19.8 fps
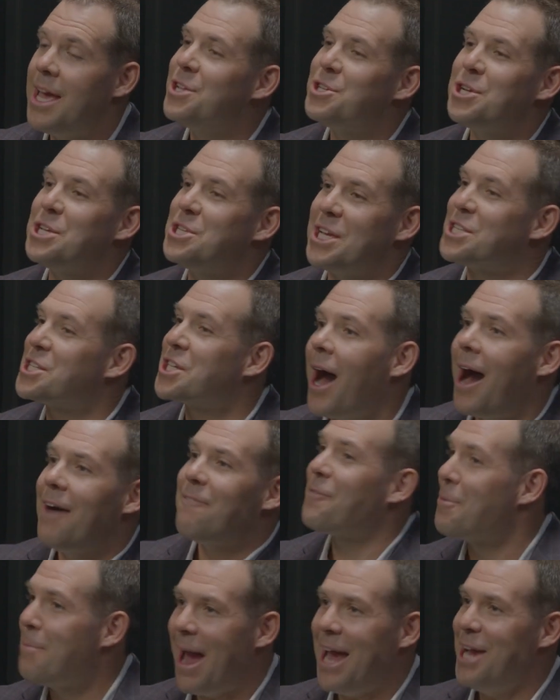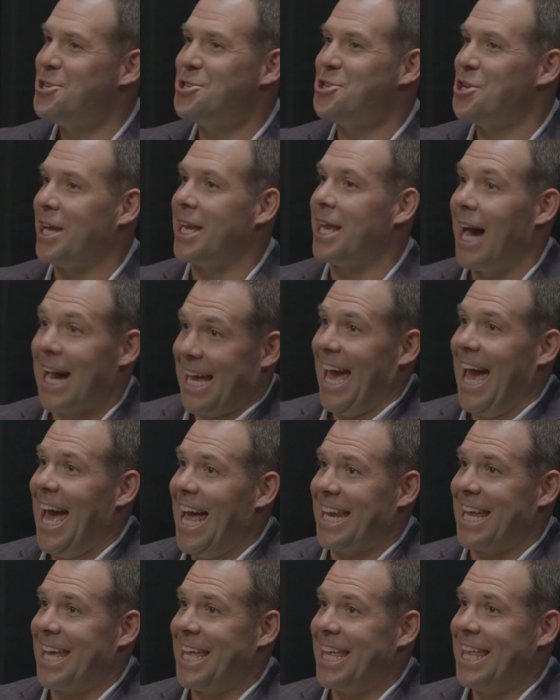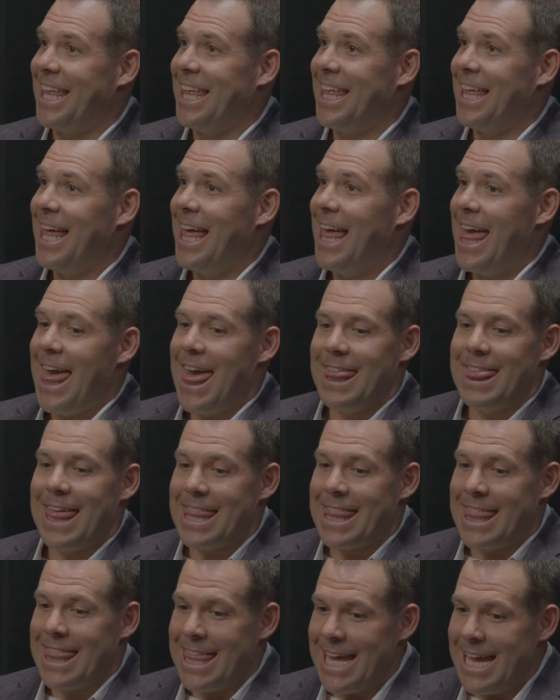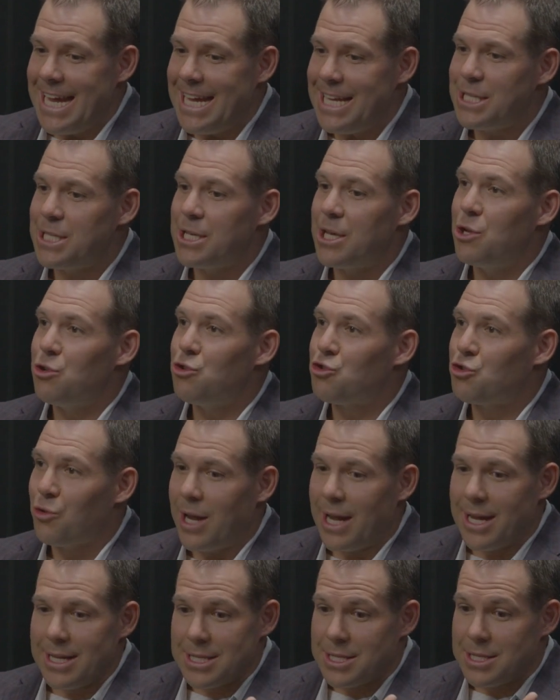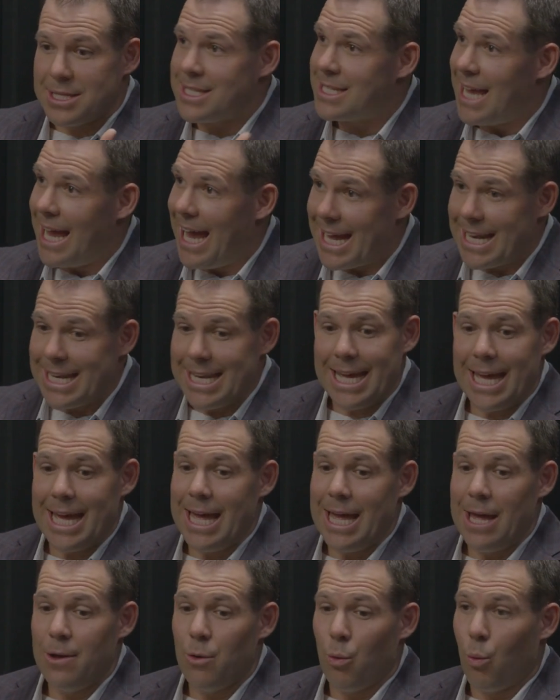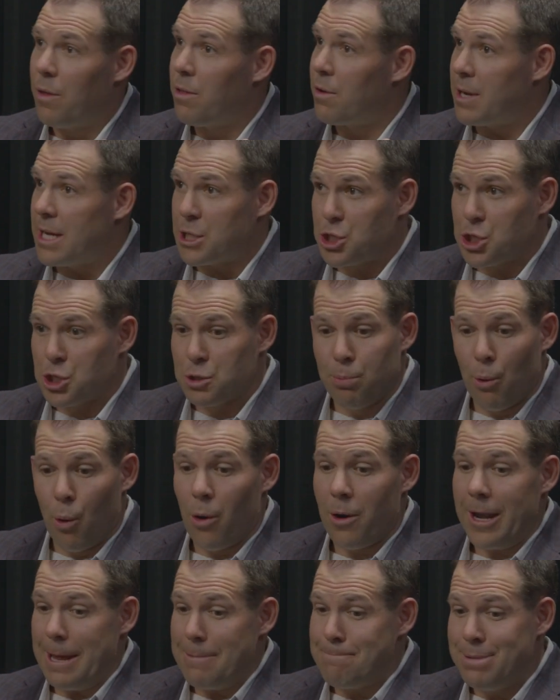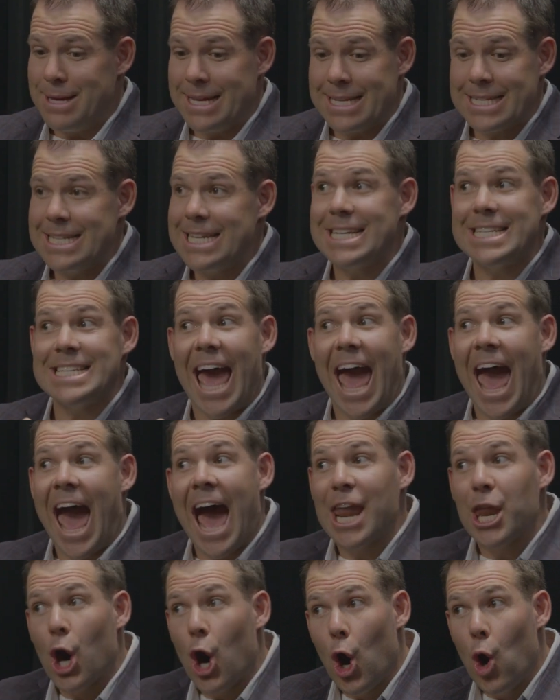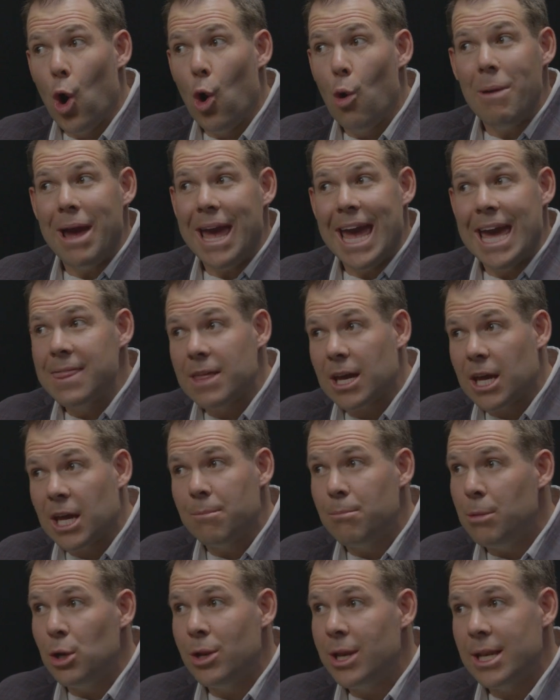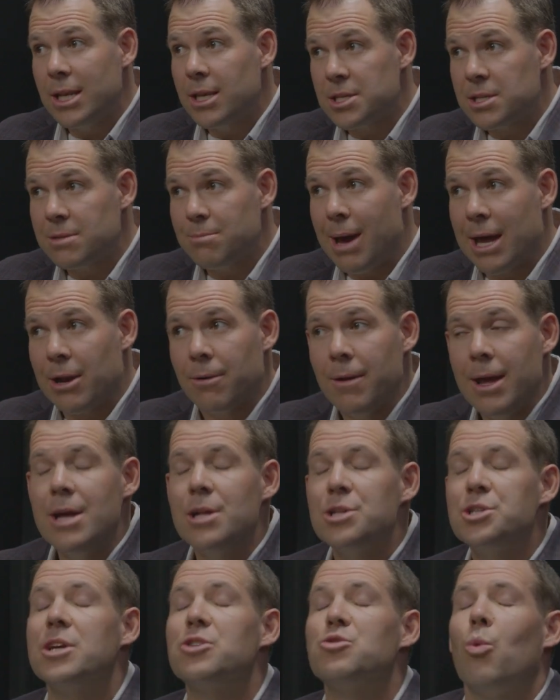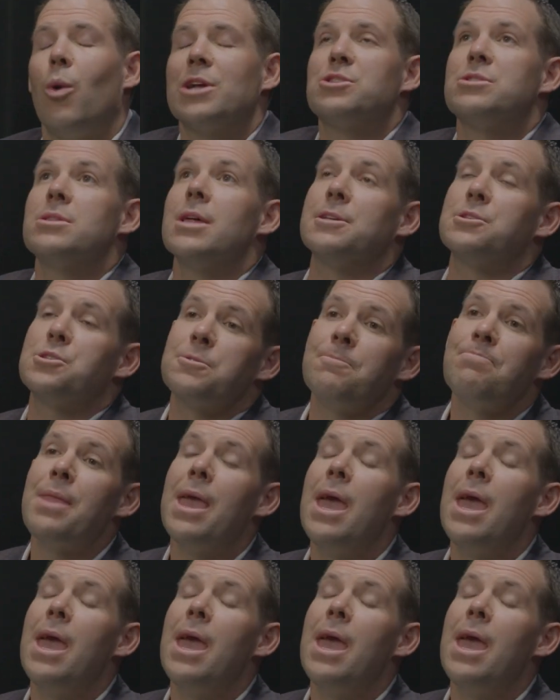Chase, it's confirmation, again, that these transcend, whether it's sport, business, at home, in the community, it doesn't matter. Chase, watch this.